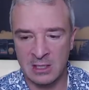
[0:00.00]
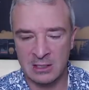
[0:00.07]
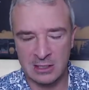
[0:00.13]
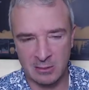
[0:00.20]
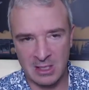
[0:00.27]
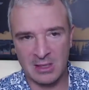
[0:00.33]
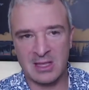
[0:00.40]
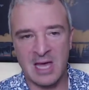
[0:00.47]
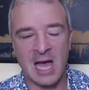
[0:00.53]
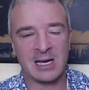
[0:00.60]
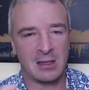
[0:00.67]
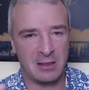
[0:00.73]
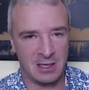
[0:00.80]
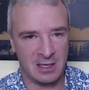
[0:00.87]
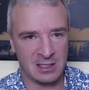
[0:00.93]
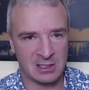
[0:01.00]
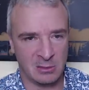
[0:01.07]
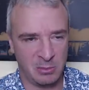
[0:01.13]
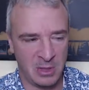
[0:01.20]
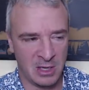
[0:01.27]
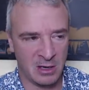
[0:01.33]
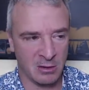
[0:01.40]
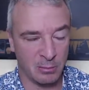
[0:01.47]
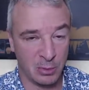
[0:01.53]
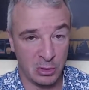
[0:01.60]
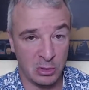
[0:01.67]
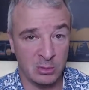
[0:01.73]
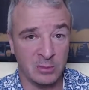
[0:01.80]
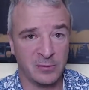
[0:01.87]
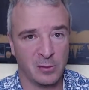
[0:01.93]
To me, that I think is the bigger
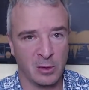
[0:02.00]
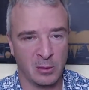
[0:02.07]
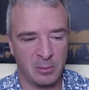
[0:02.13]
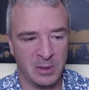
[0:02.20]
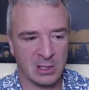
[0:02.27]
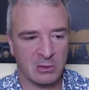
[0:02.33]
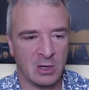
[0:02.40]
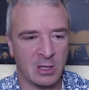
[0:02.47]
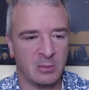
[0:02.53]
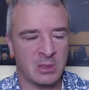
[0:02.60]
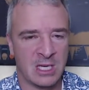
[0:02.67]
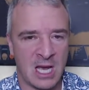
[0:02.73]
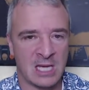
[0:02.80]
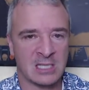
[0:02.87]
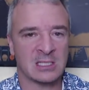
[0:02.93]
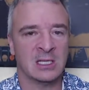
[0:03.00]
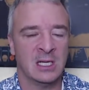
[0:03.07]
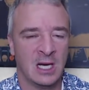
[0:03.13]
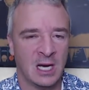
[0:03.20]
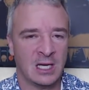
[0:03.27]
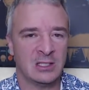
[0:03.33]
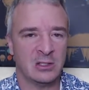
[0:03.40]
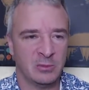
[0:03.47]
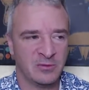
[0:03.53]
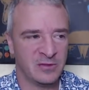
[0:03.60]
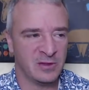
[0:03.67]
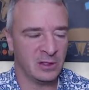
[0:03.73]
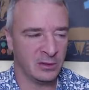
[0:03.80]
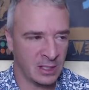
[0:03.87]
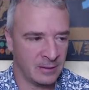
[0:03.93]
boom for Bitcoin. But yes, I do
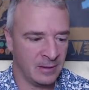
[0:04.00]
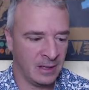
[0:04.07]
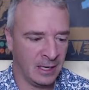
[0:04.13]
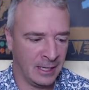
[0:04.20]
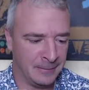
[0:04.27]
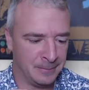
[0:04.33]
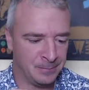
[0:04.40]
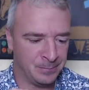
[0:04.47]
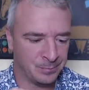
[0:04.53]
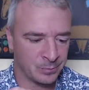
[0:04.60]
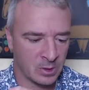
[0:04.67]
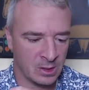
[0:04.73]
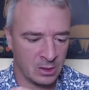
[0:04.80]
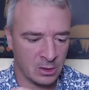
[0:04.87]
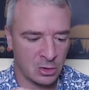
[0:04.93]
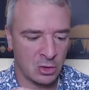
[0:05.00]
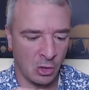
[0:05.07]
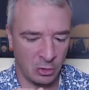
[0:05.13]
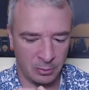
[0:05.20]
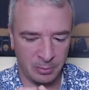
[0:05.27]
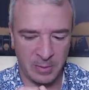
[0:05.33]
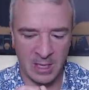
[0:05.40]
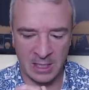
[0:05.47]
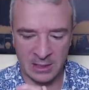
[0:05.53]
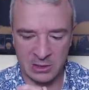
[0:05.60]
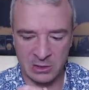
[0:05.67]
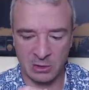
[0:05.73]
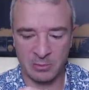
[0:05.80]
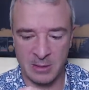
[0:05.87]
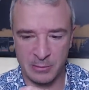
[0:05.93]
feel that um, gold bugs
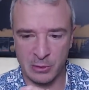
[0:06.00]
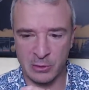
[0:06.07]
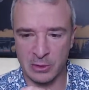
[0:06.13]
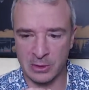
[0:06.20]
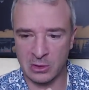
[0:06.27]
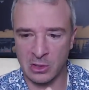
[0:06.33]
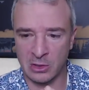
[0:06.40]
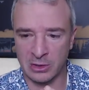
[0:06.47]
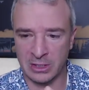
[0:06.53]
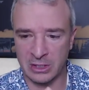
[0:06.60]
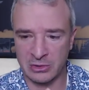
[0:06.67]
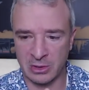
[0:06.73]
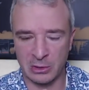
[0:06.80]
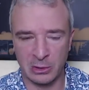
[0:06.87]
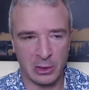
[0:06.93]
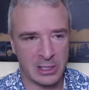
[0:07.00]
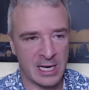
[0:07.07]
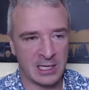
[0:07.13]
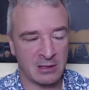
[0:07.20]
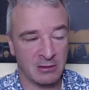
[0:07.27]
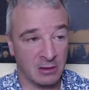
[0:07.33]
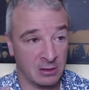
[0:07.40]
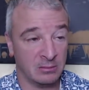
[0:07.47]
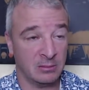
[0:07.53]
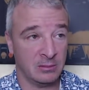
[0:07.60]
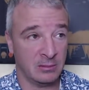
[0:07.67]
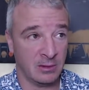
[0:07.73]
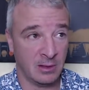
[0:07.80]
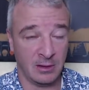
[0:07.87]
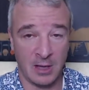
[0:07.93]
or people who are in the gold industry are looking at it going,
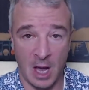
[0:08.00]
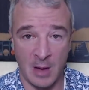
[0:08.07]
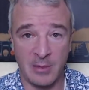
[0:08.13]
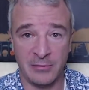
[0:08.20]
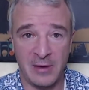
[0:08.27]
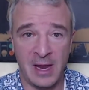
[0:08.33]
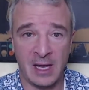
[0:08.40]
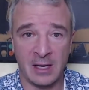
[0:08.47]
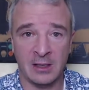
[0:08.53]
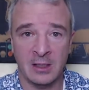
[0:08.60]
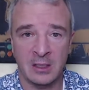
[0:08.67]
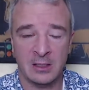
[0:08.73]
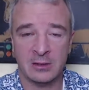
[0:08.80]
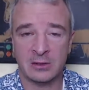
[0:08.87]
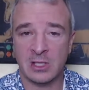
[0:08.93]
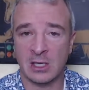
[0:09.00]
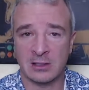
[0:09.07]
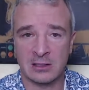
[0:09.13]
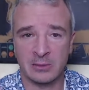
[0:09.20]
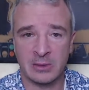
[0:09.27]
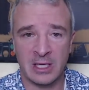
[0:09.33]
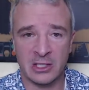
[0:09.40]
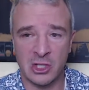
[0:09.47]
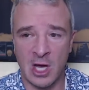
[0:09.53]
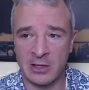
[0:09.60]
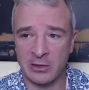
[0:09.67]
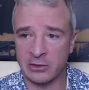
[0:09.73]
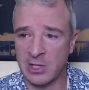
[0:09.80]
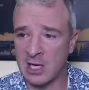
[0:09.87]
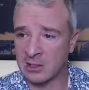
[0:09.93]
I'm a fan. You talk to somebody like John
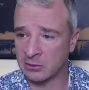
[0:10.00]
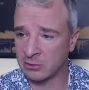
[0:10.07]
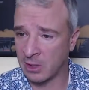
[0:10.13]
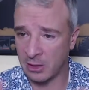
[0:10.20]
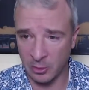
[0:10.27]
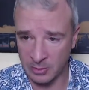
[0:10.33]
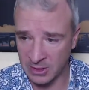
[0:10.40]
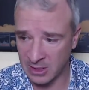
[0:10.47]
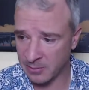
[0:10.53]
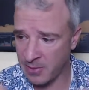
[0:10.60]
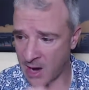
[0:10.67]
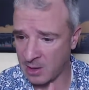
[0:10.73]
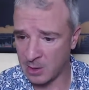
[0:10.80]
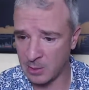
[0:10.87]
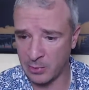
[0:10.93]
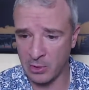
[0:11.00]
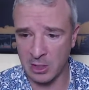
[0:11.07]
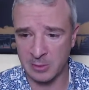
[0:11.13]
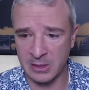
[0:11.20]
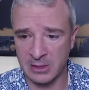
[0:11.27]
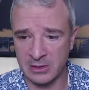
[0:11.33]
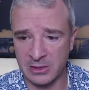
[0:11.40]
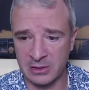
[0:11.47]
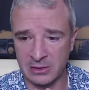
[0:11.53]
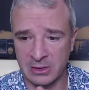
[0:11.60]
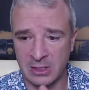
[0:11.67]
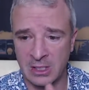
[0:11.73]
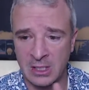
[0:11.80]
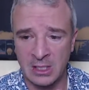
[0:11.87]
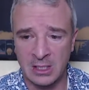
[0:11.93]
O'Donnell, who I hope to get back on the program here soon.
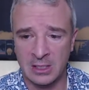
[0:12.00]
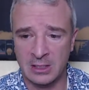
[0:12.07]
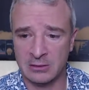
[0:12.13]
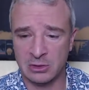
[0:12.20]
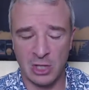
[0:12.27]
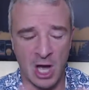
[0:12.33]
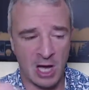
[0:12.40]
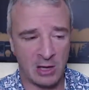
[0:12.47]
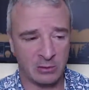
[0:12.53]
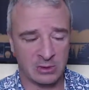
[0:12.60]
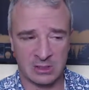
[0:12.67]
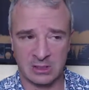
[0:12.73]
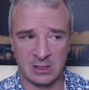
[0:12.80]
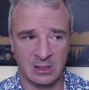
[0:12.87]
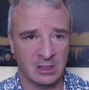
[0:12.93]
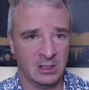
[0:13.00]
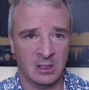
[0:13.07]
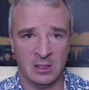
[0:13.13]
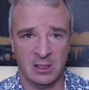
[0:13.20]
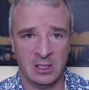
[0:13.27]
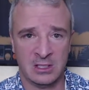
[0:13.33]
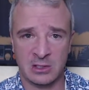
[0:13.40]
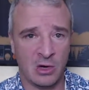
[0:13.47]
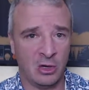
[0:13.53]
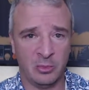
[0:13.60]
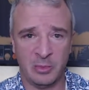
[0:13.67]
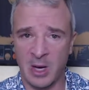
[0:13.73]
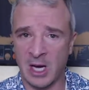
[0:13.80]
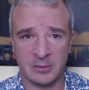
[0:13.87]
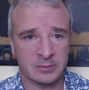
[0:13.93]
You know, John was he's a gold
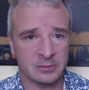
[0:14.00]
bug.